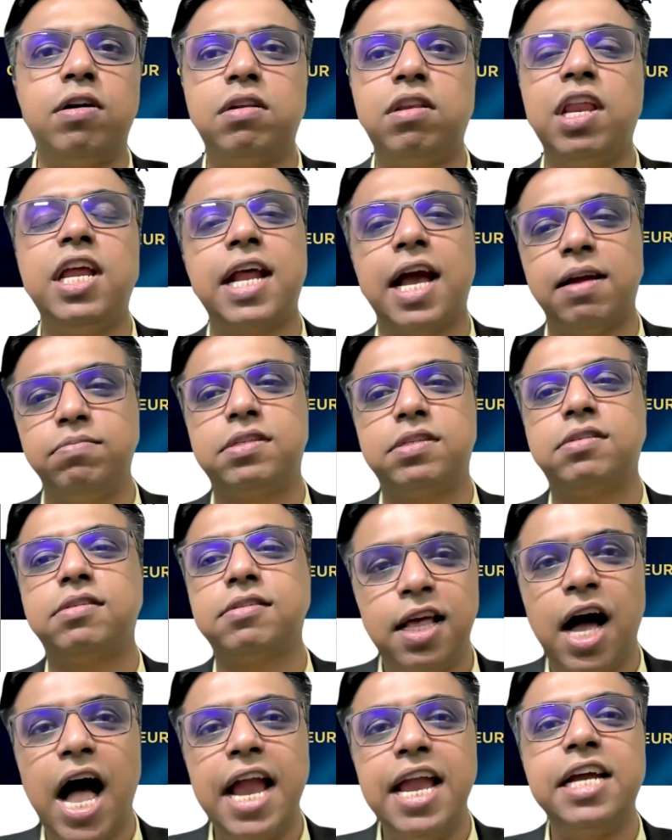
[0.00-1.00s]
3 times.
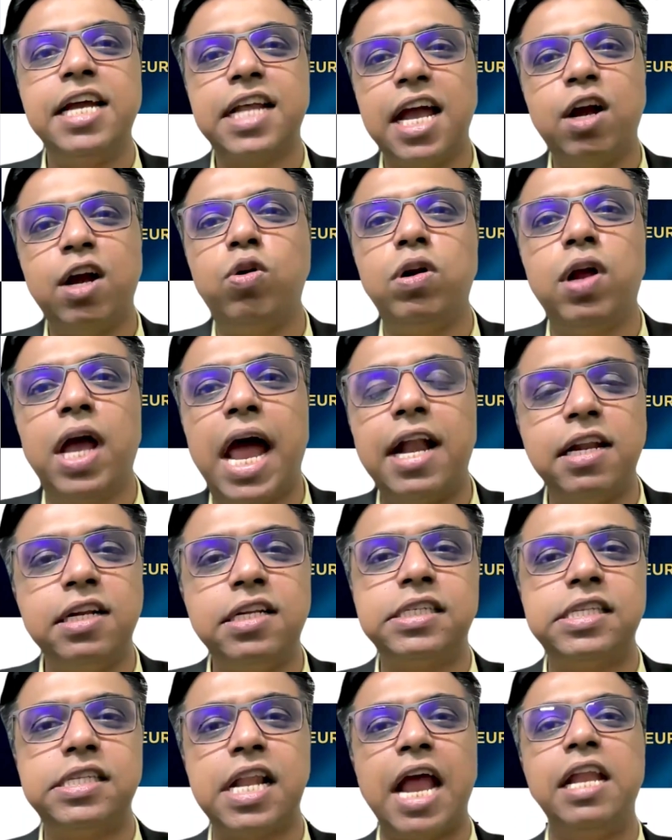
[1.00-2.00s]
The highest I could get it
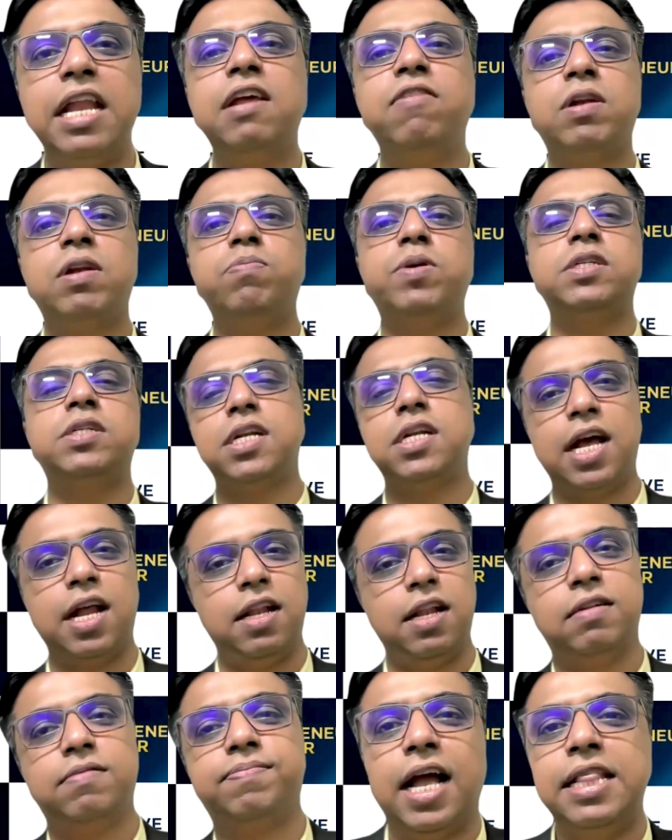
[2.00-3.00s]
is the 91 percentile.
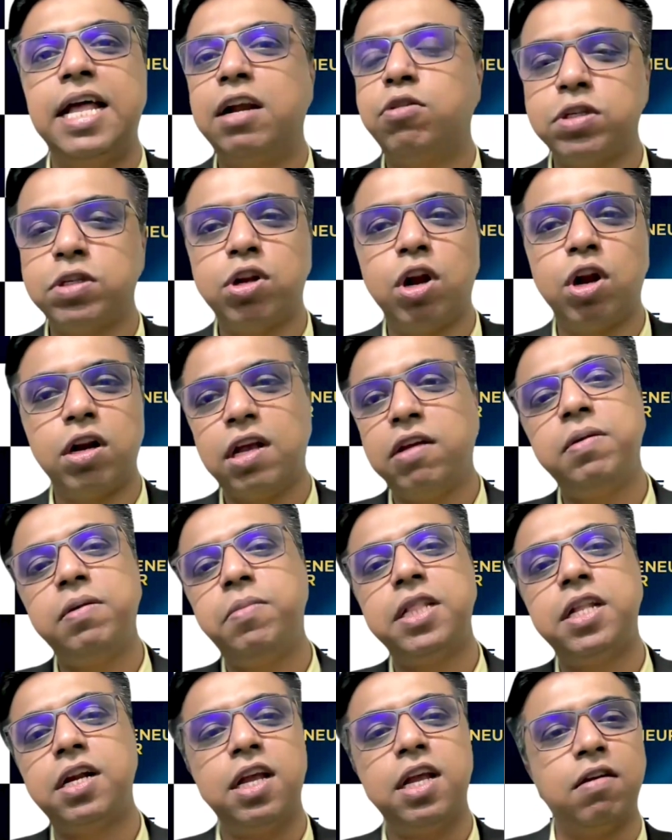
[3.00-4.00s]
And that was not giving me
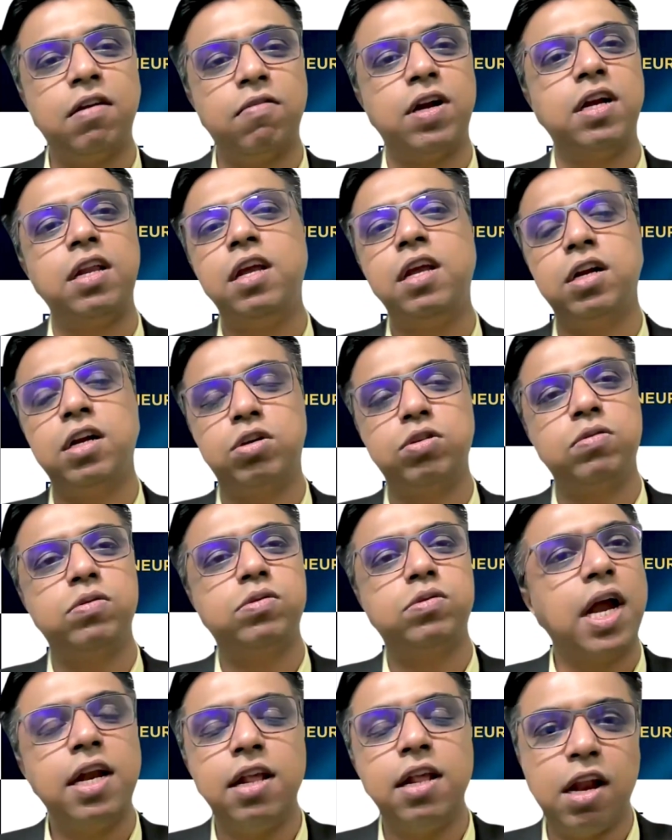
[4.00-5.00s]
the tier 1, tier 2.
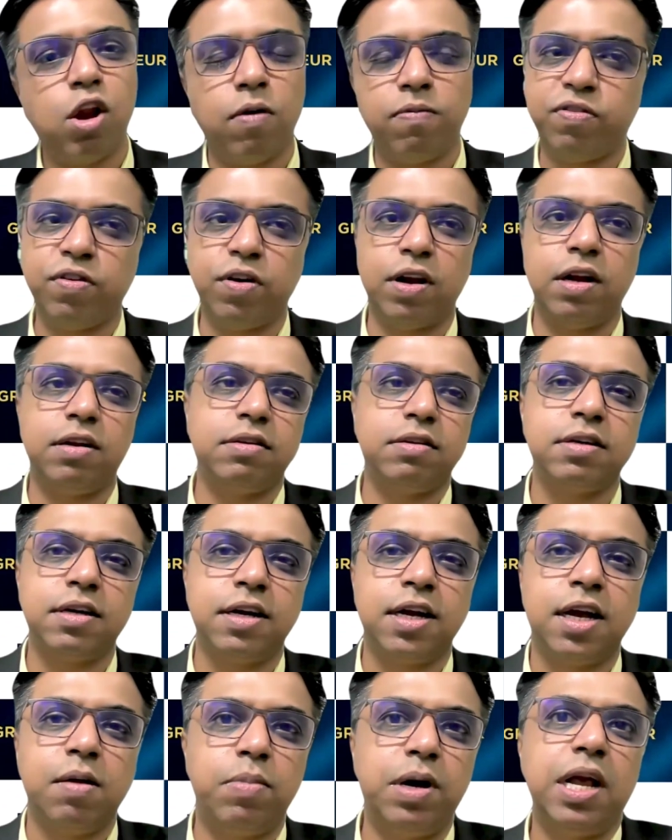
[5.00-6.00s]
So I didn't opt for it.
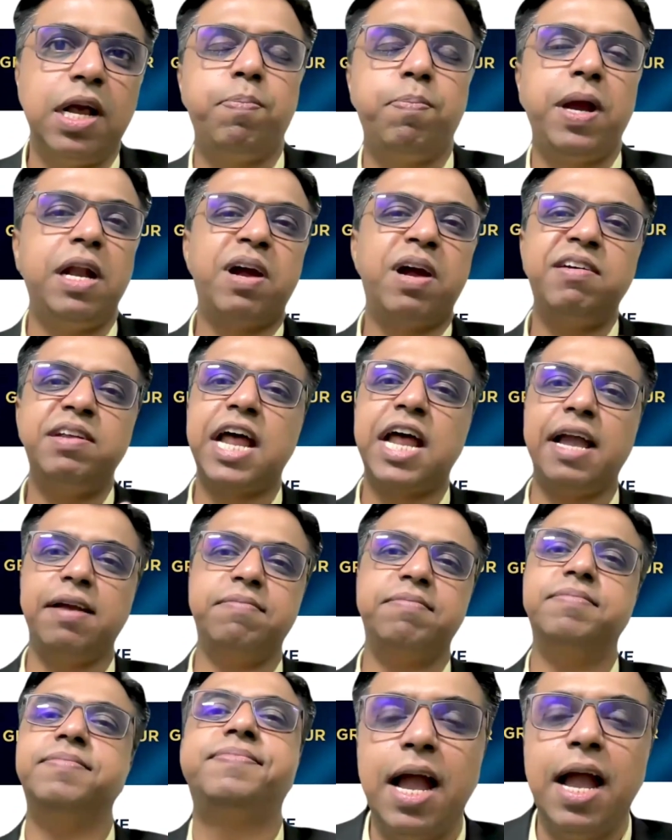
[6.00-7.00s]
But I paid my
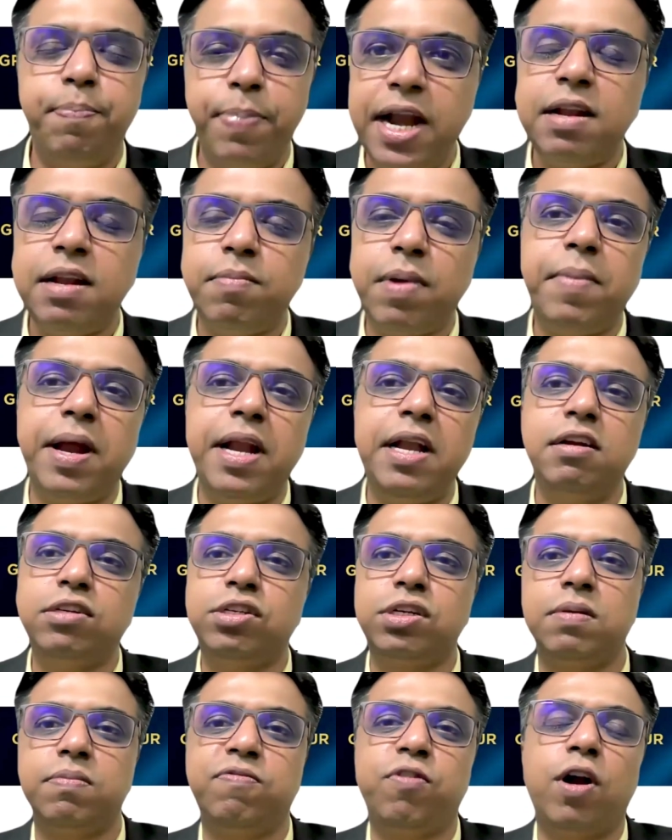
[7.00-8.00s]
time. I paid in my
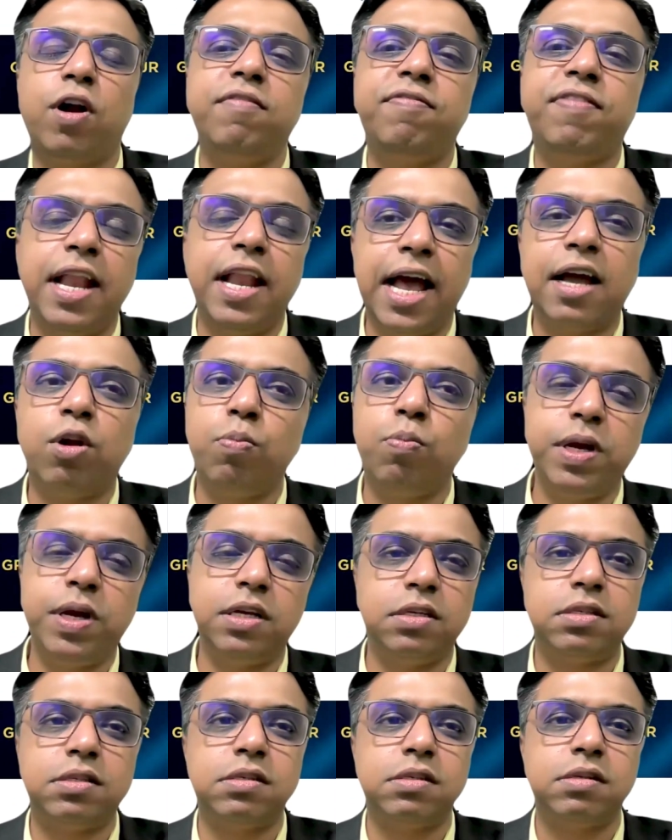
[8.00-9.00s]
mentorship, 45 lakh
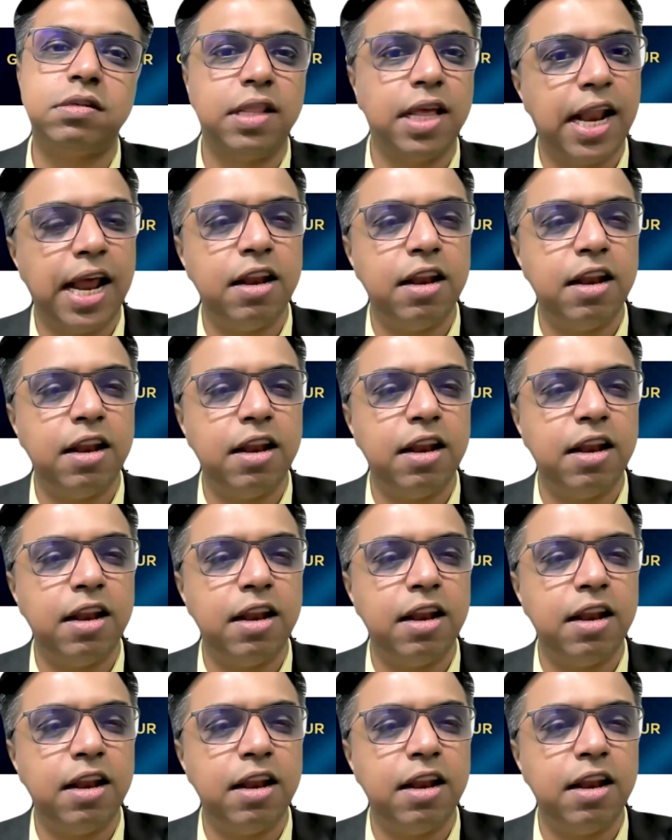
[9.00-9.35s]
rupees. Then I